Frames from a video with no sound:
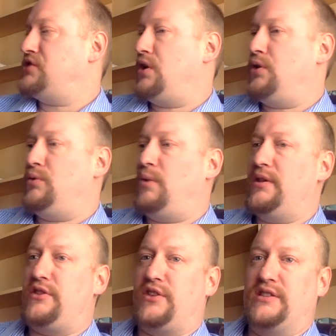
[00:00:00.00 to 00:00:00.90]
so one
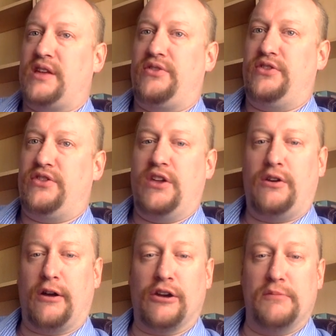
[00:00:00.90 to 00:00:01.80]
of the things I
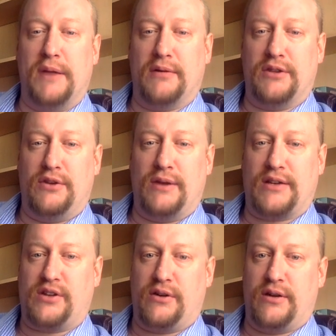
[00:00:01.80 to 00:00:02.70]
think I'm going to be able to do
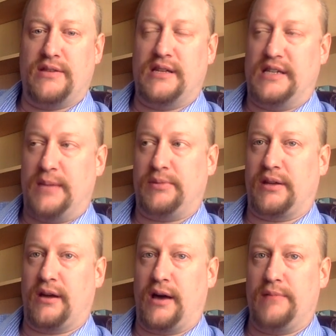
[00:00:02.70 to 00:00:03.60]
next year is
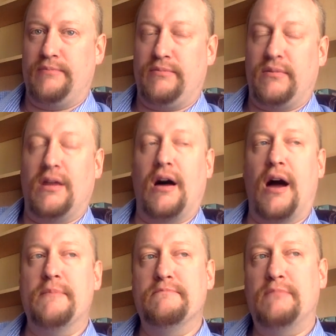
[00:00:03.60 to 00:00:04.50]
Adepticon.
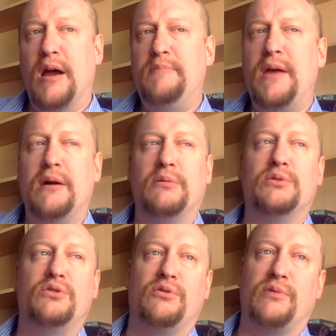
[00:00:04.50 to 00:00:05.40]
I might be
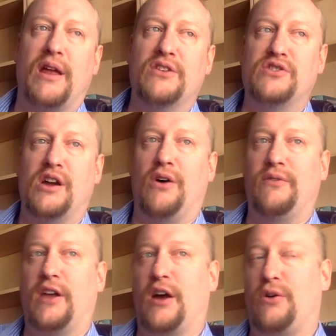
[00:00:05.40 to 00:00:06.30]
able to arrange
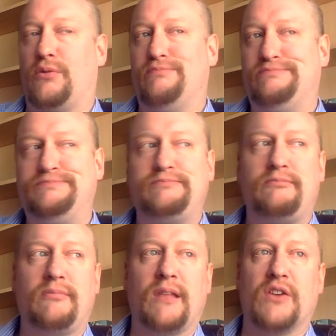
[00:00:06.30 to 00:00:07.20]
LVO
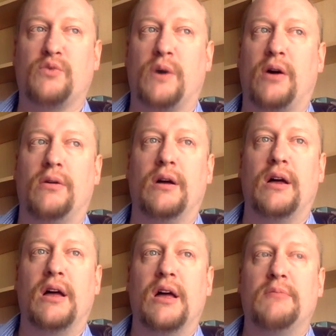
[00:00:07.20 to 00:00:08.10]
as well,
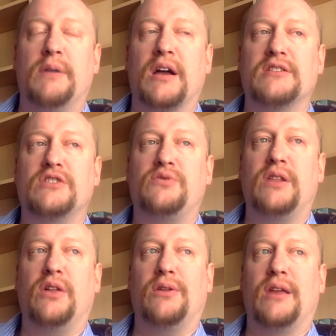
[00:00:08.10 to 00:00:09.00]
because it's
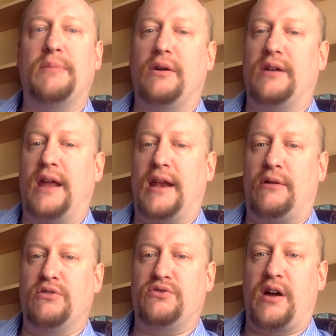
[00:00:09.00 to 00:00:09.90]
really only about an
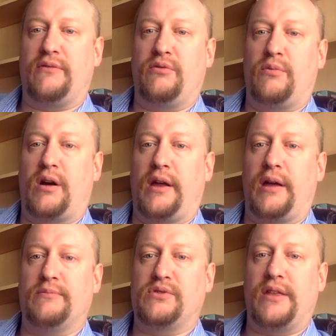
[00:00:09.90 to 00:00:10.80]
8-hour drive from where I
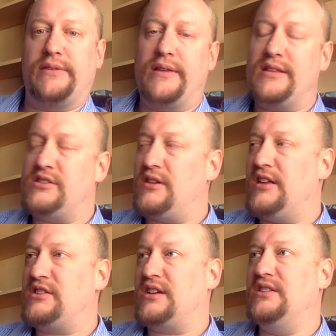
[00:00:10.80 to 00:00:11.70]
am. So
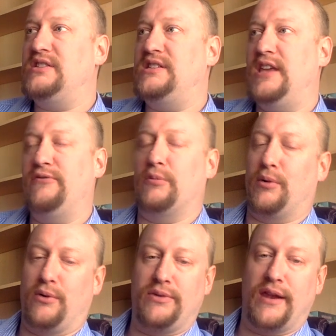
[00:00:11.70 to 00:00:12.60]
it's
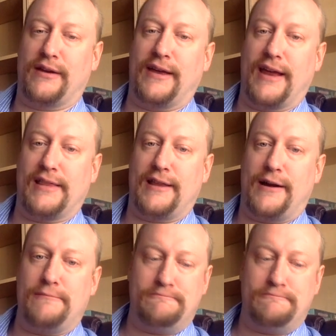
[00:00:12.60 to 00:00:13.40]
conceivable that I could get there.